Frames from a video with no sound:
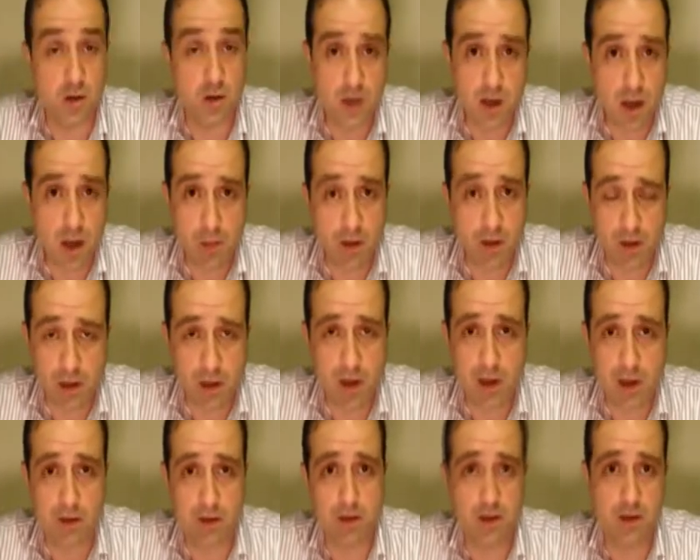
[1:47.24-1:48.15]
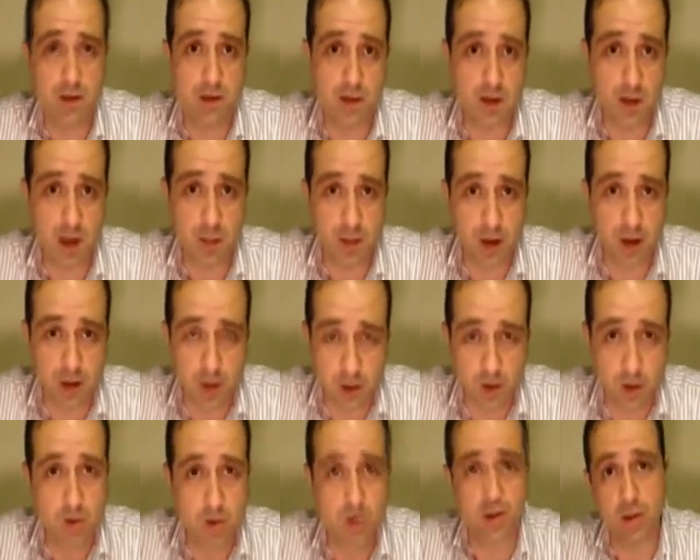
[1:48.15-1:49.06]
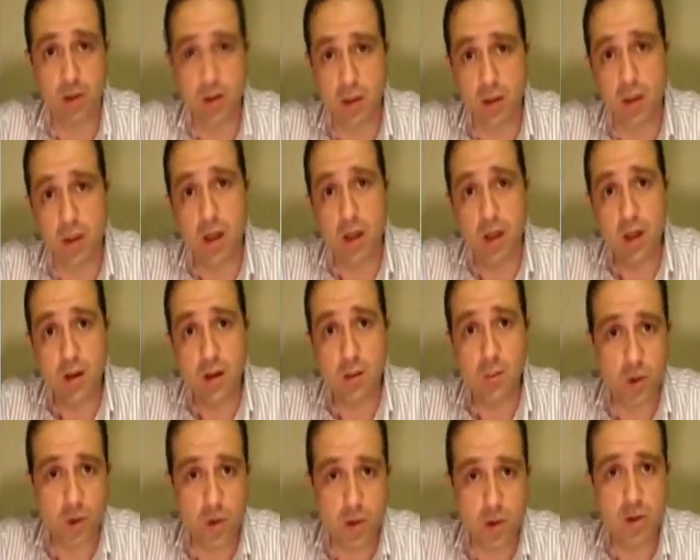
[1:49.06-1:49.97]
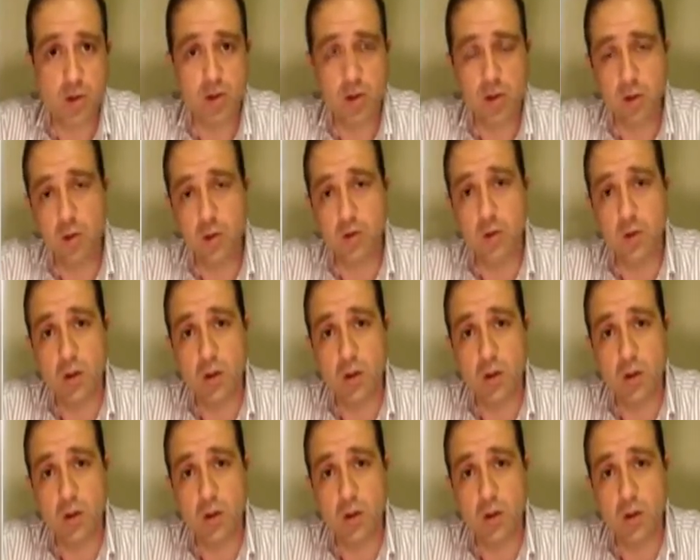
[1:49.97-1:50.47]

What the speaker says: same mentality, it's the same ideology. The person who